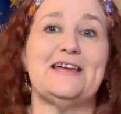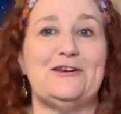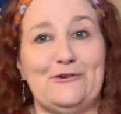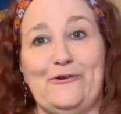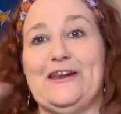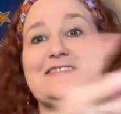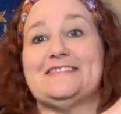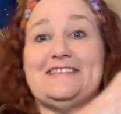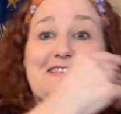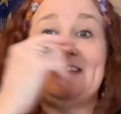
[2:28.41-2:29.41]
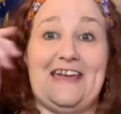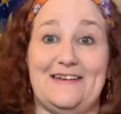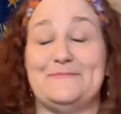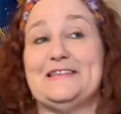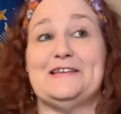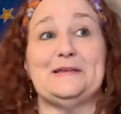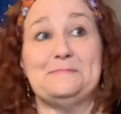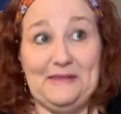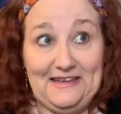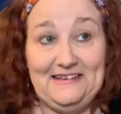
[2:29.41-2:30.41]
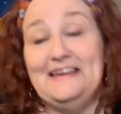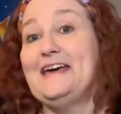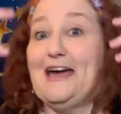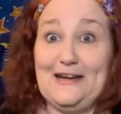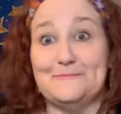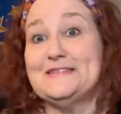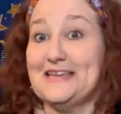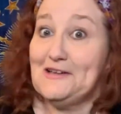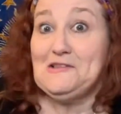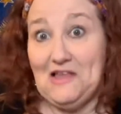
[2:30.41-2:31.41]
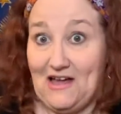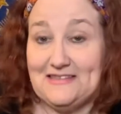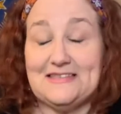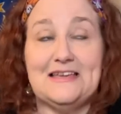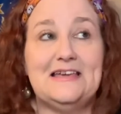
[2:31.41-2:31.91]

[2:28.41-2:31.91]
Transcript: I don't know what else to say. I'm seeing like blood and I'm seeing clots.